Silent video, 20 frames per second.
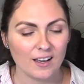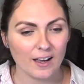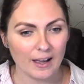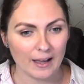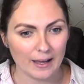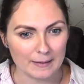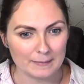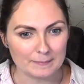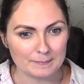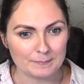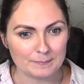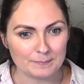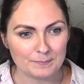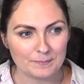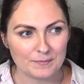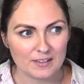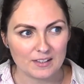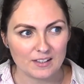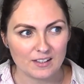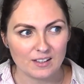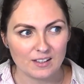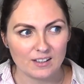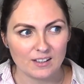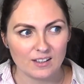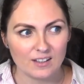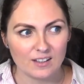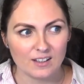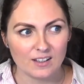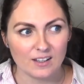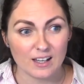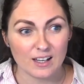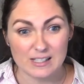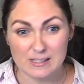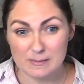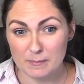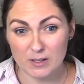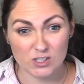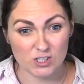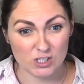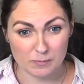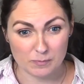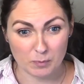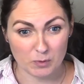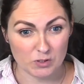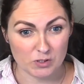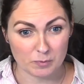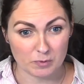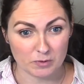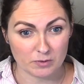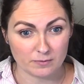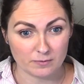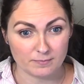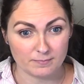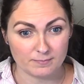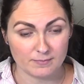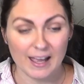as much as possible.